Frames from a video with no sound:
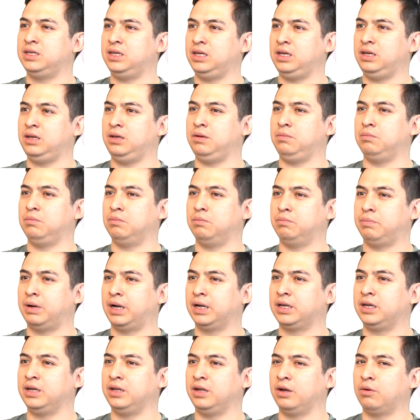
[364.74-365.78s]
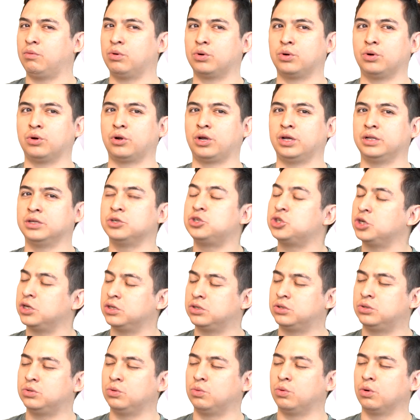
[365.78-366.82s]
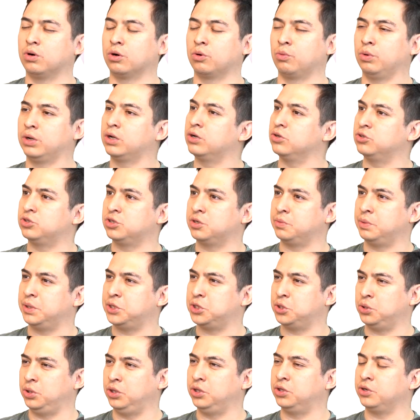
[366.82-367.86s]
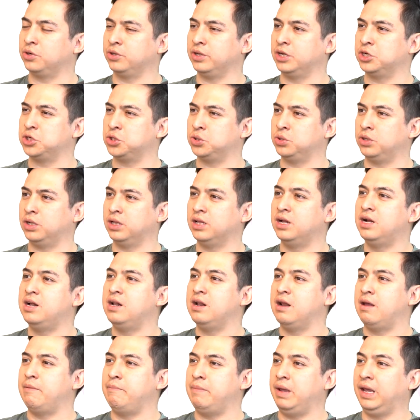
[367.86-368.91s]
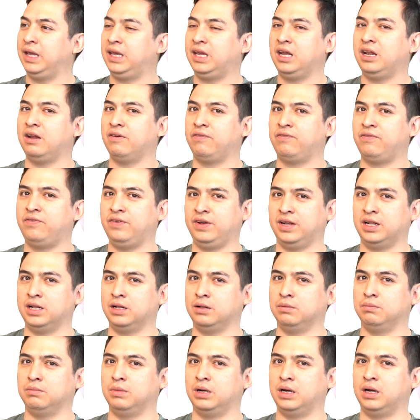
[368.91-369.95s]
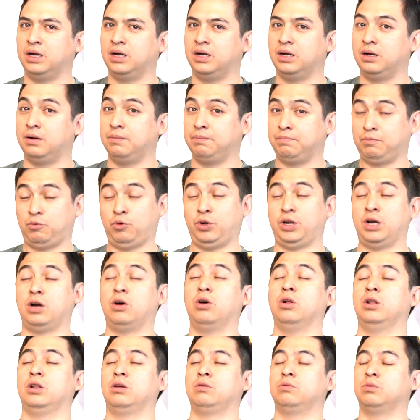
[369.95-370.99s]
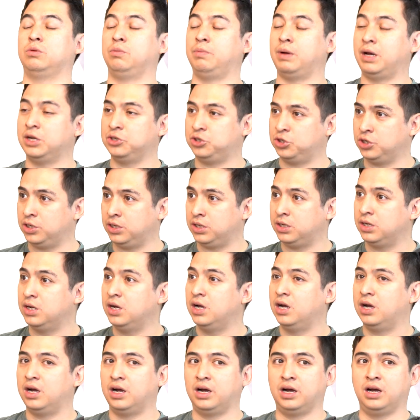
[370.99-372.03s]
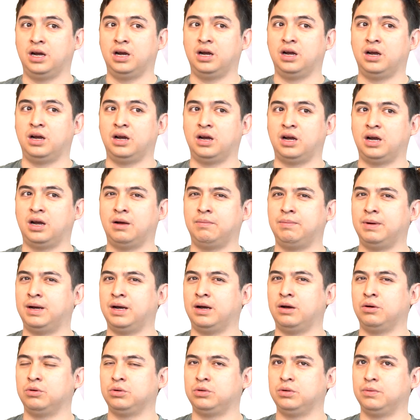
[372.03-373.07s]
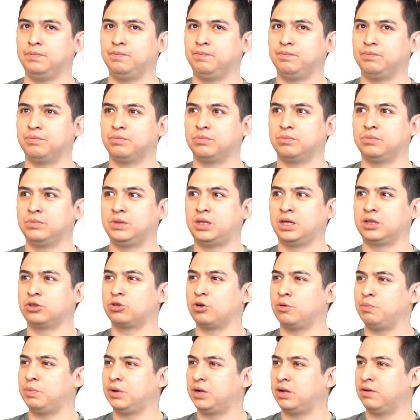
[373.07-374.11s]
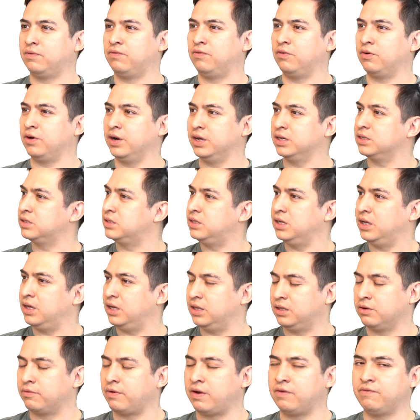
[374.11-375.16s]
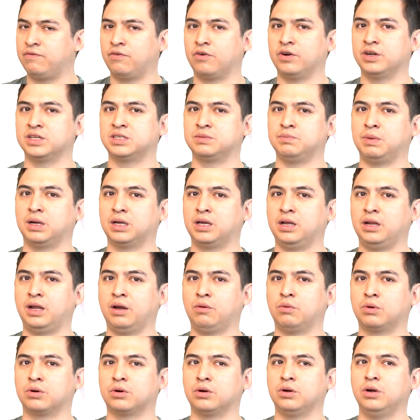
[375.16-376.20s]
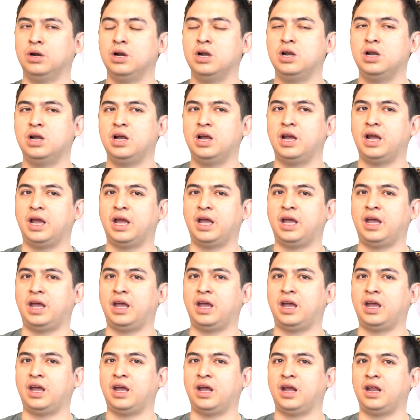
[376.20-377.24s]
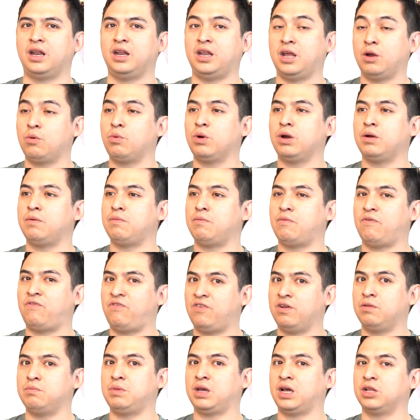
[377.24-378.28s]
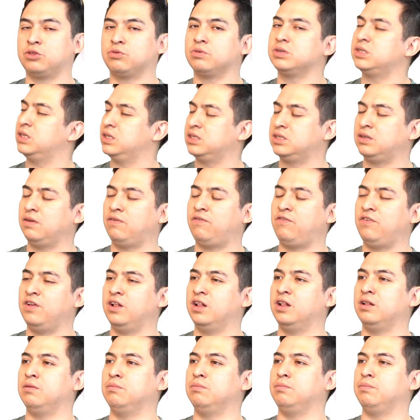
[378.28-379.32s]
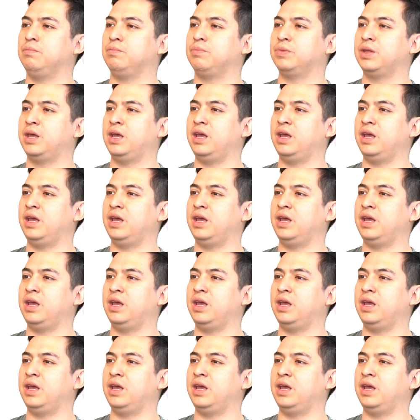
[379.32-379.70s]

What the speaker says: team back in Ecuador get a chance to work with Conservation International, making a film with a Hollywood budget about the tropical forest, the rainforest back in Ecuador. And they were filming a 360 film